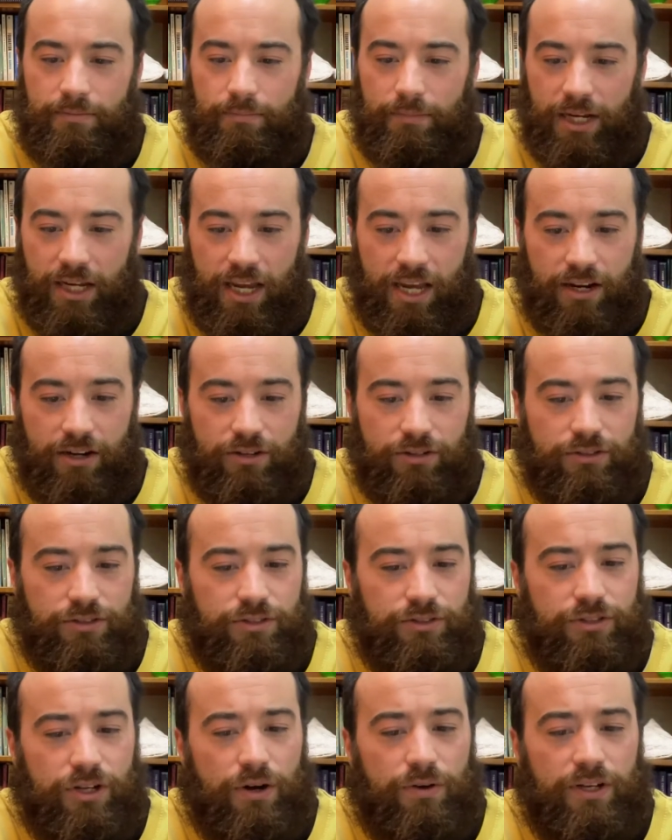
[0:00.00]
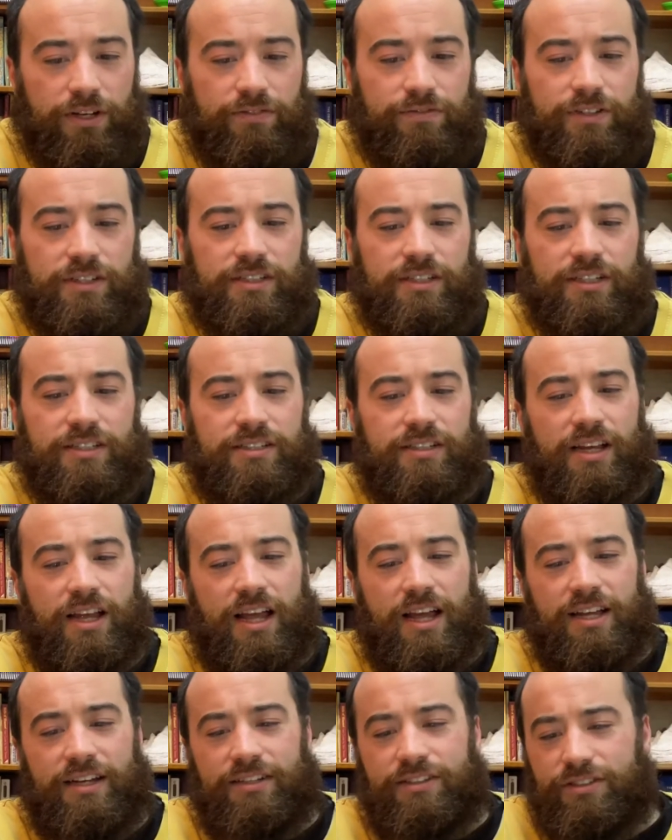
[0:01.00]
Mechanical Newtonian physics
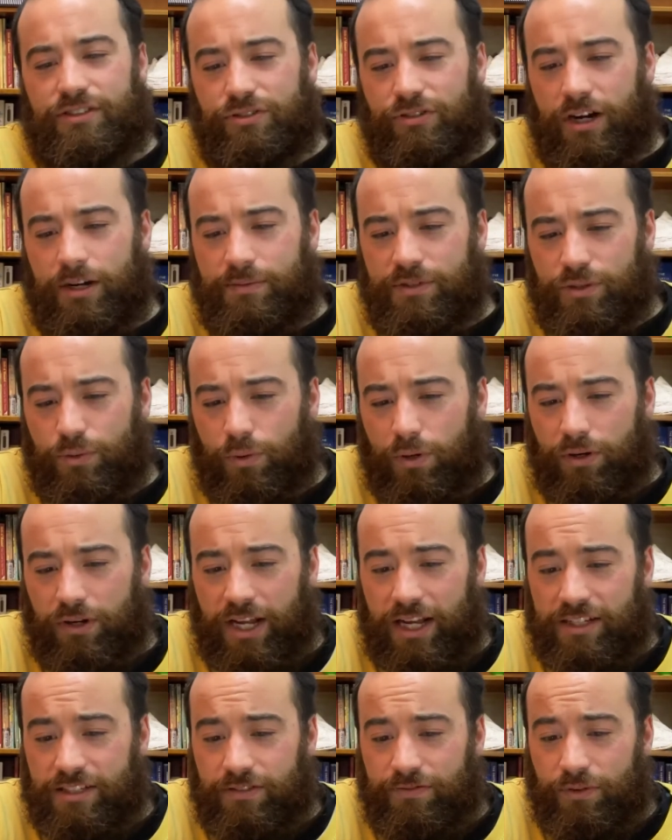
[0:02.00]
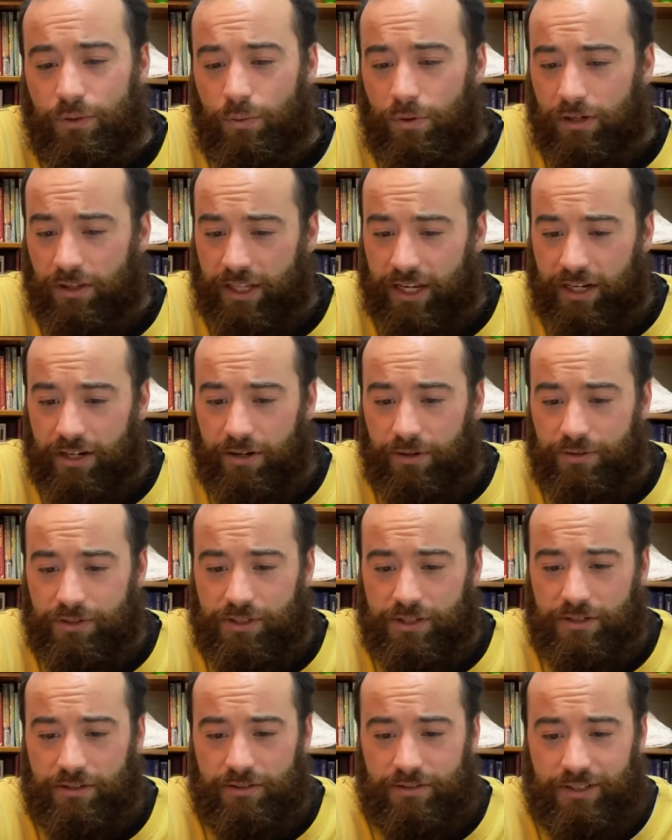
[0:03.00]
describes the world as if it were
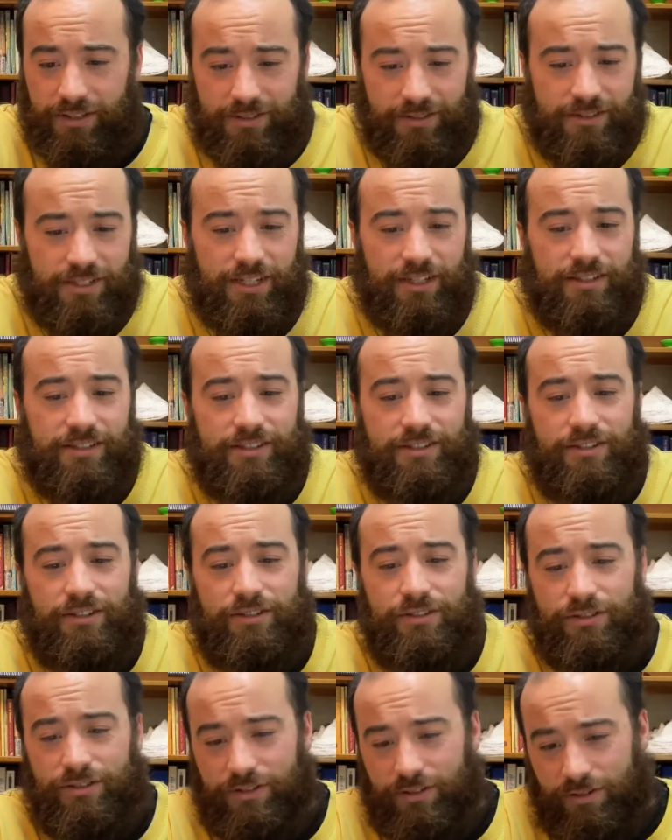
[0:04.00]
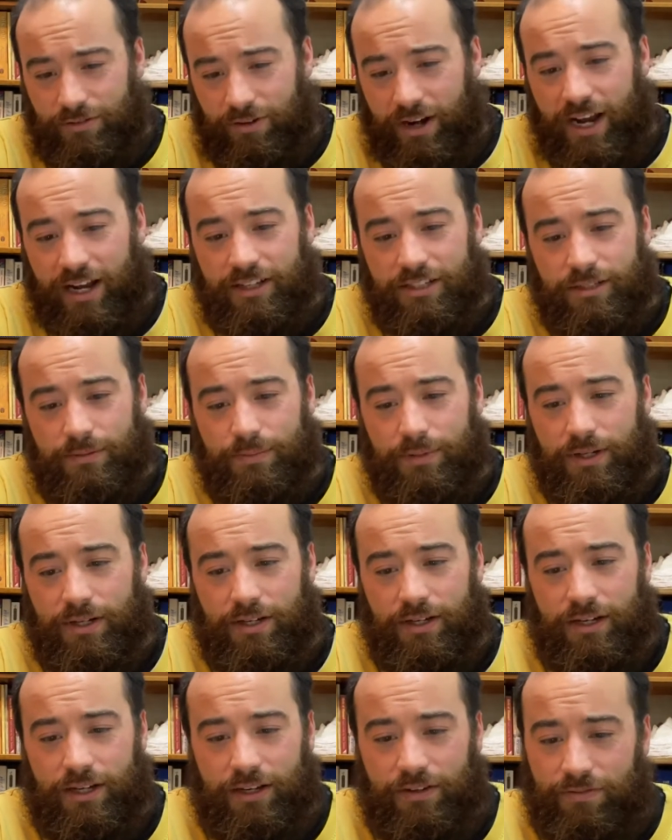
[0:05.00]
Legos. This is easy to grasp
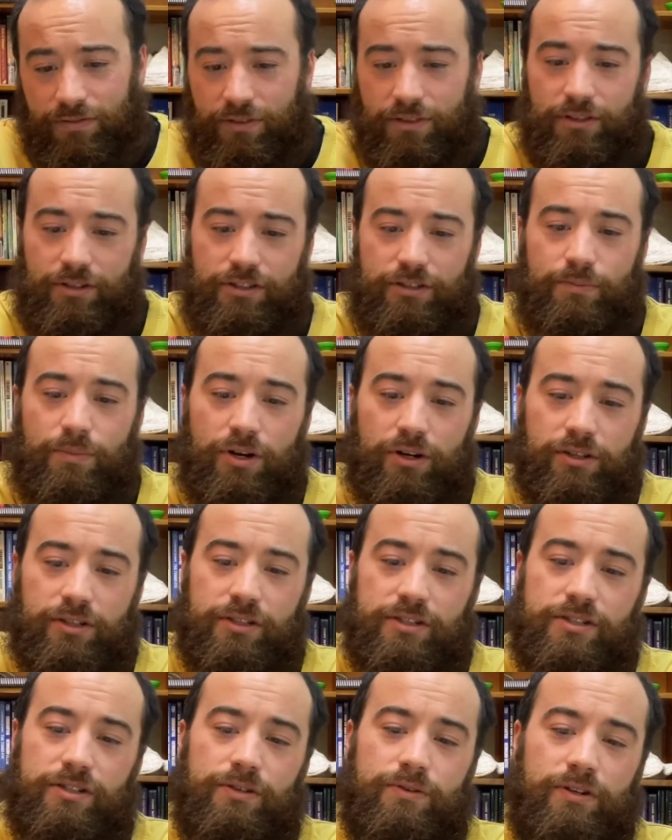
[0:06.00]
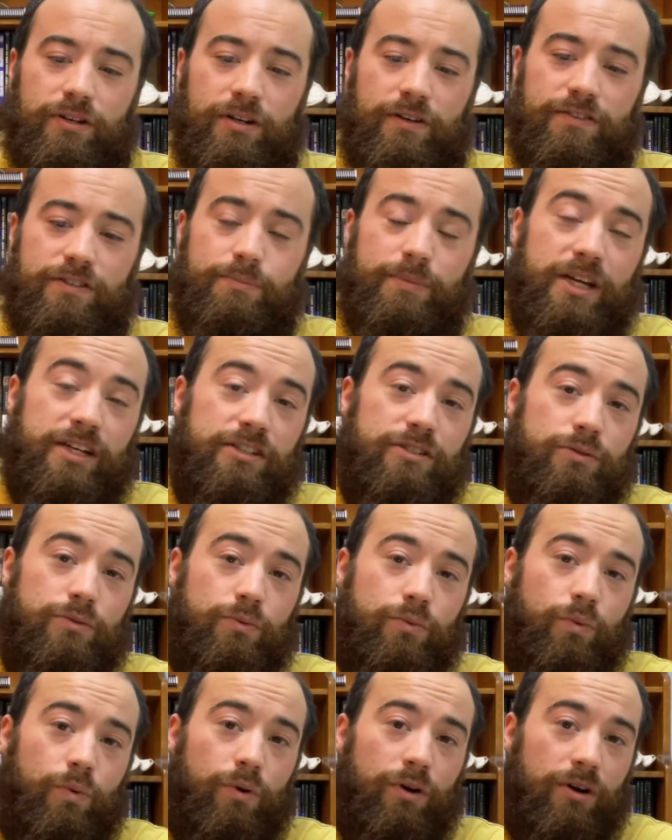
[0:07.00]
if the smallest unit of space
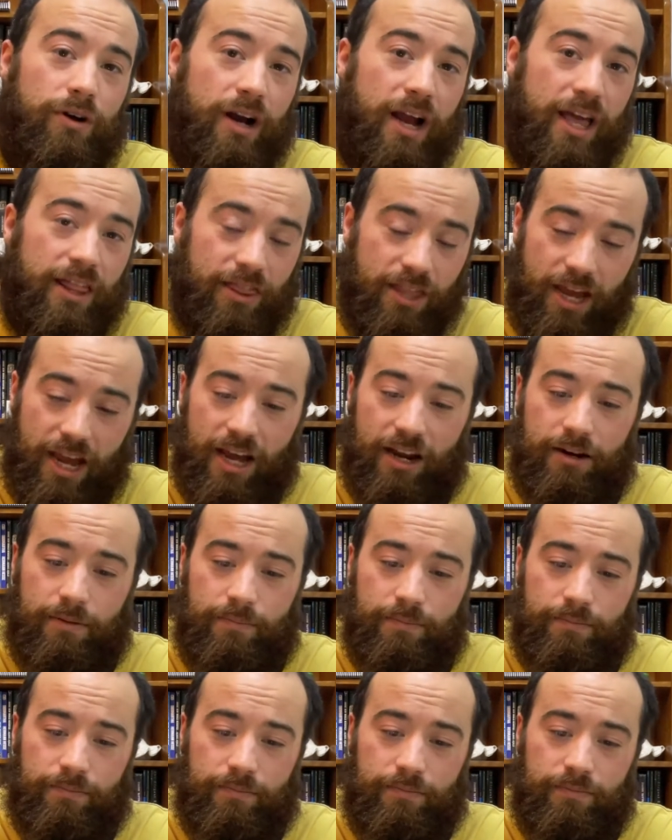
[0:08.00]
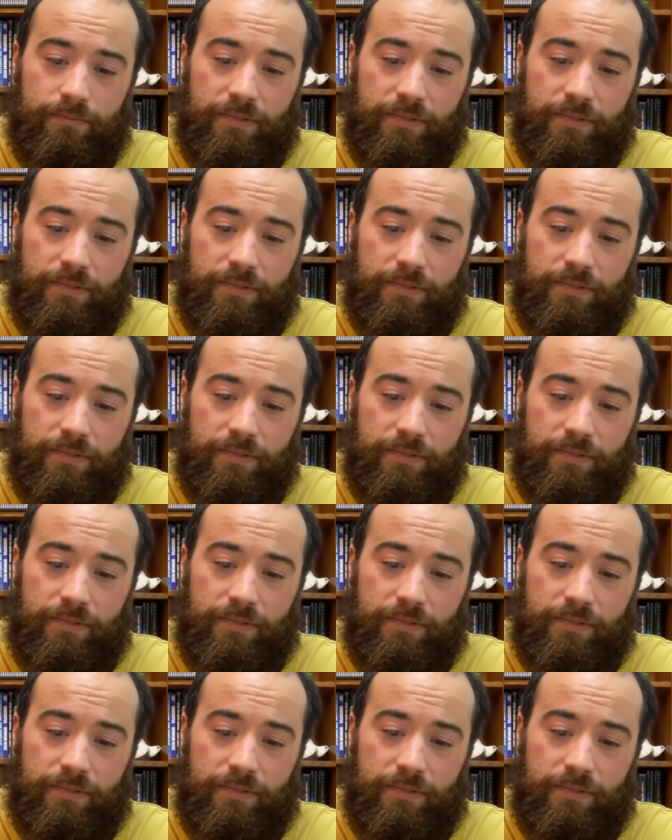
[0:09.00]
were the atom.